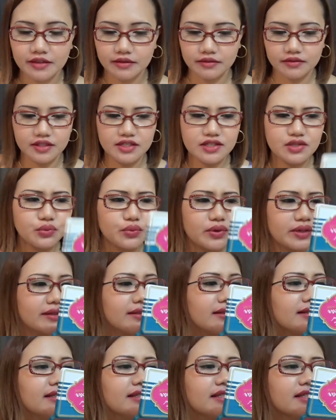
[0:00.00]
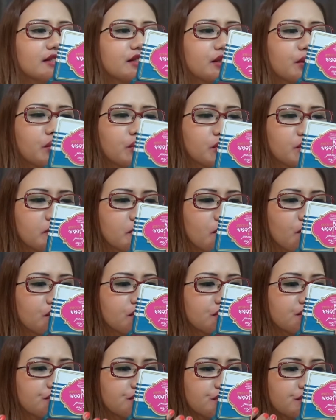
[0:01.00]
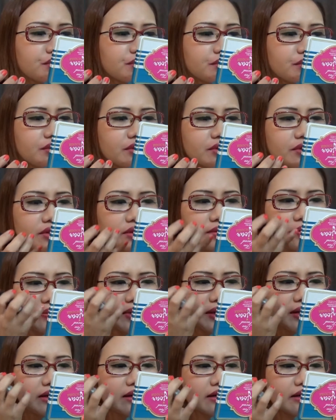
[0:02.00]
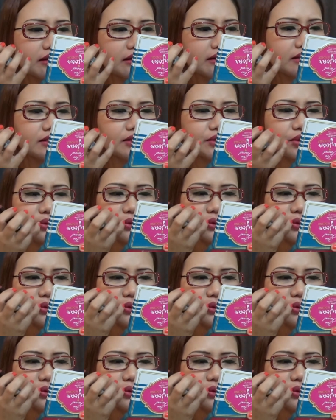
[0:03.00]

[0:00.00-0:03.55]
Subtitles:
This one is so moisture, parang so